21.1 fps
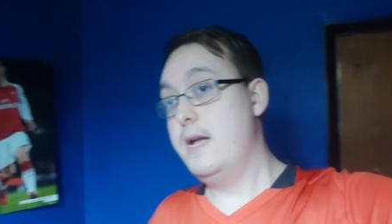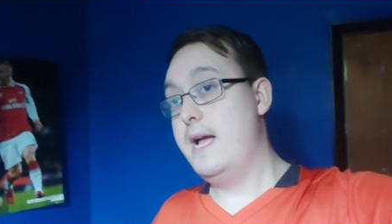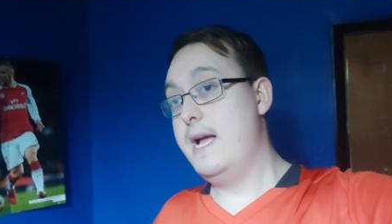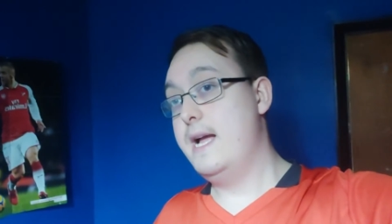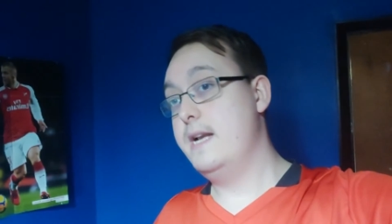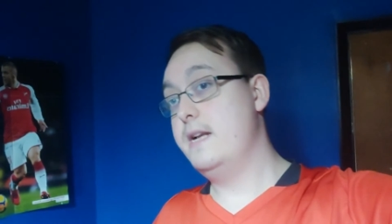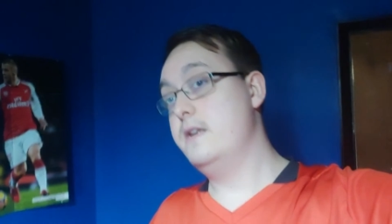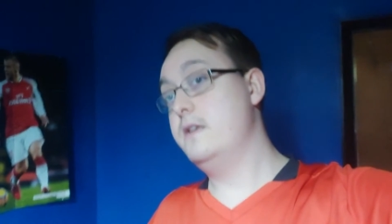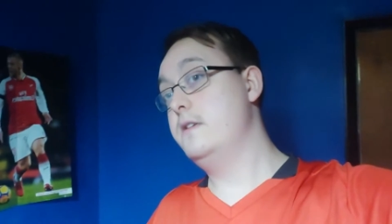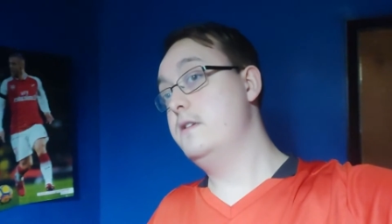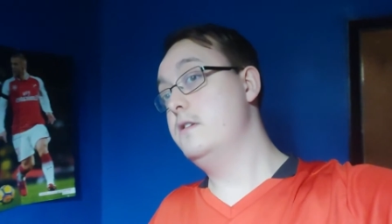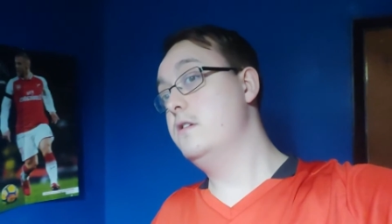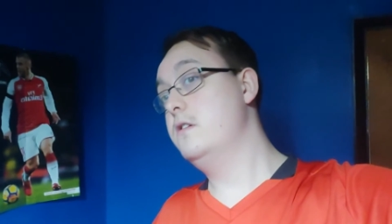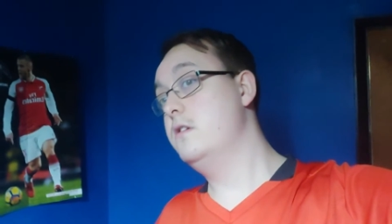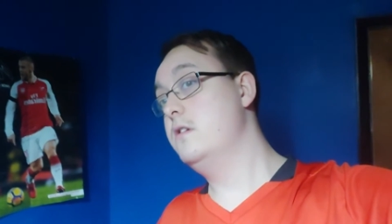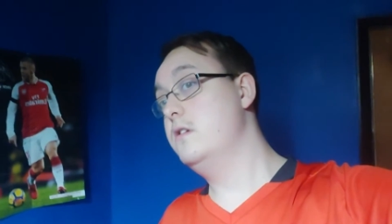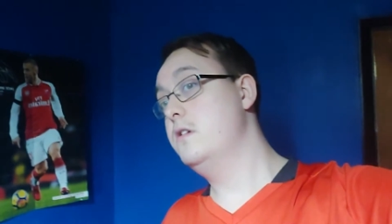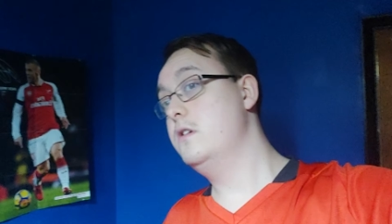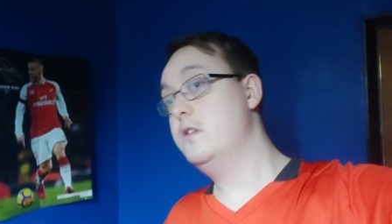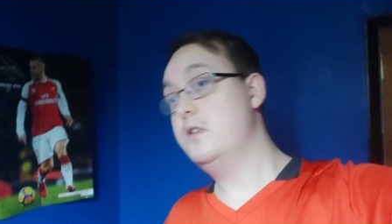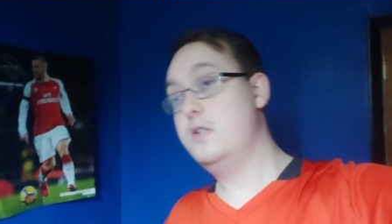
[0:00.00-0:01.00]
And
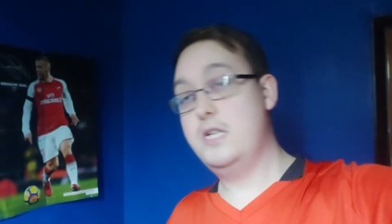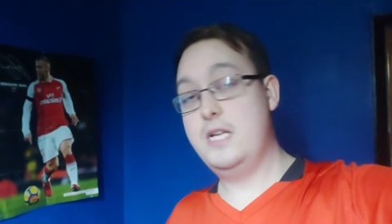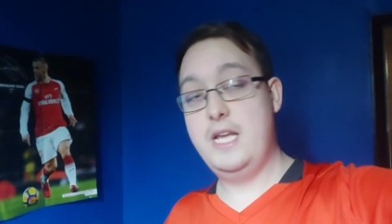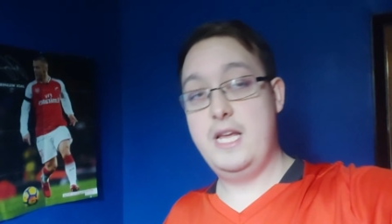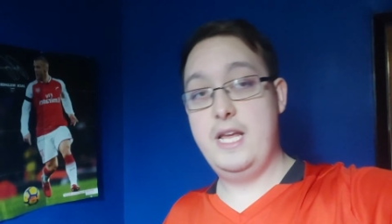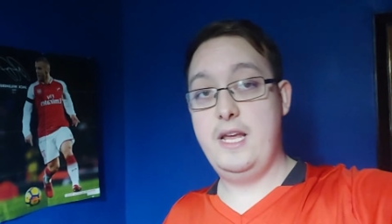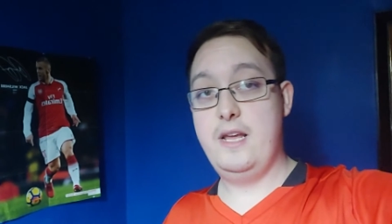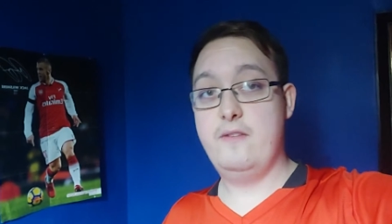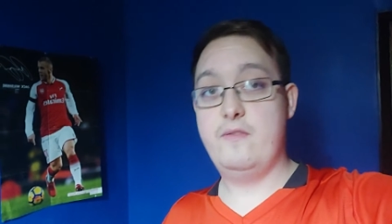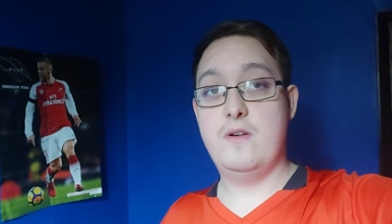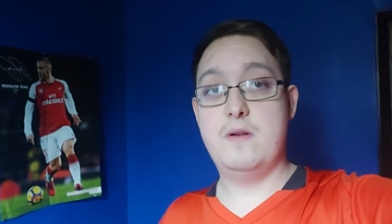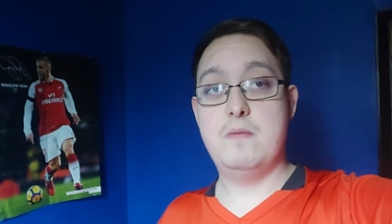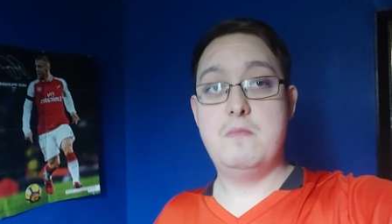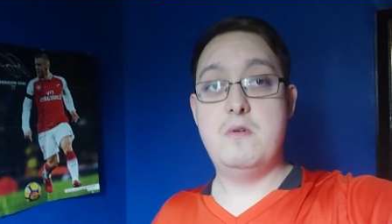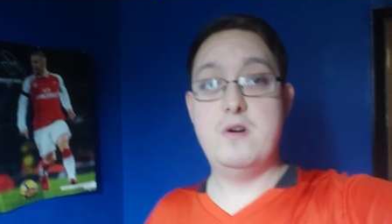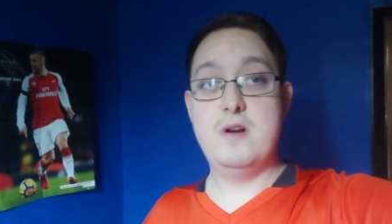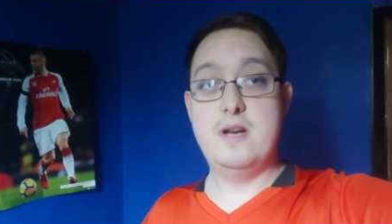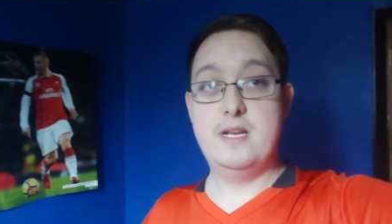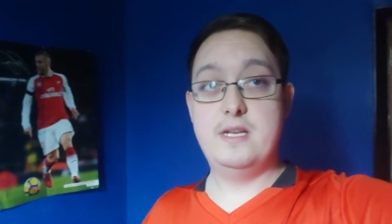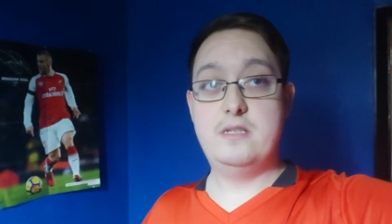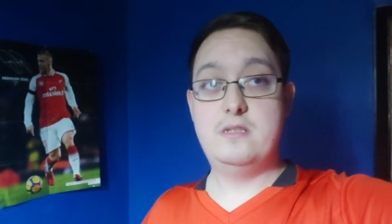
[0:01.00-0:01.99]
if I'm
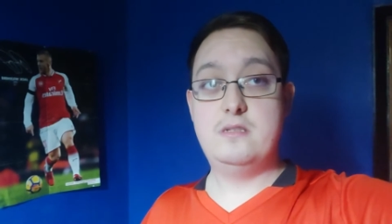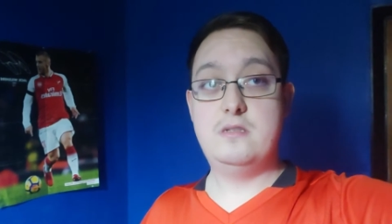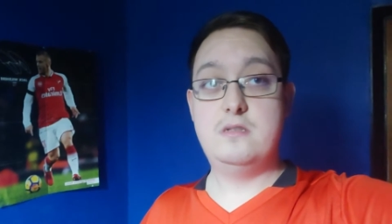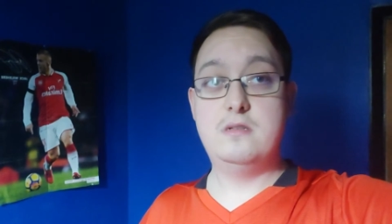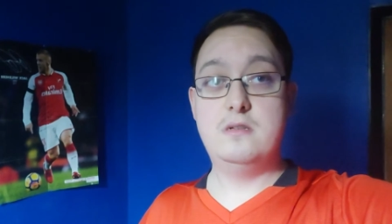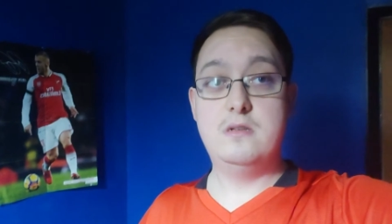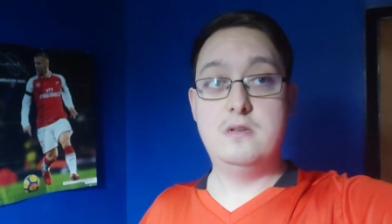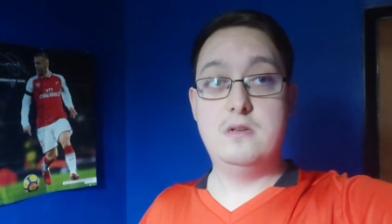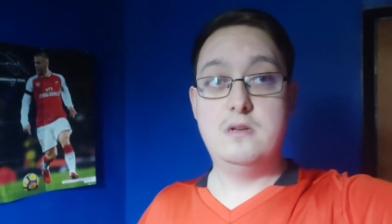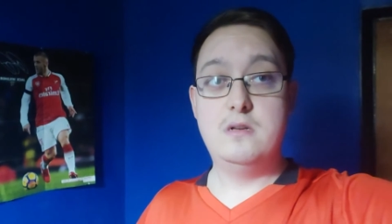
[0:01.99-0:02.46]
honest,